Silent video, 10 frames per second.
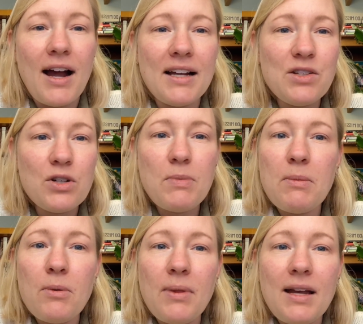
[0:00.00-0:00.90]
iSearch
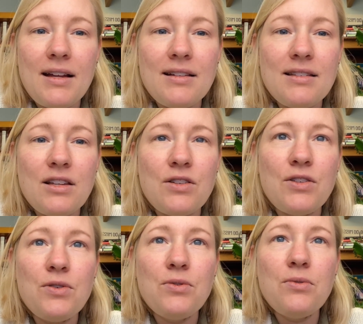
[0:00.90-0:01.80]
paper plans
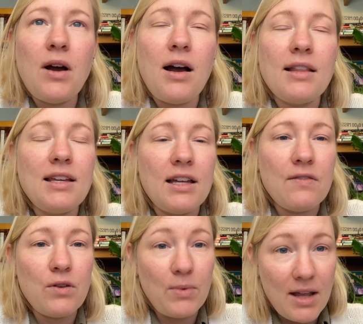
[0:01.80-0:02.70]
due at the end
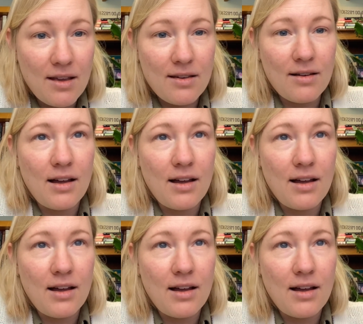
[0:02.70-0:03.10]
of the week,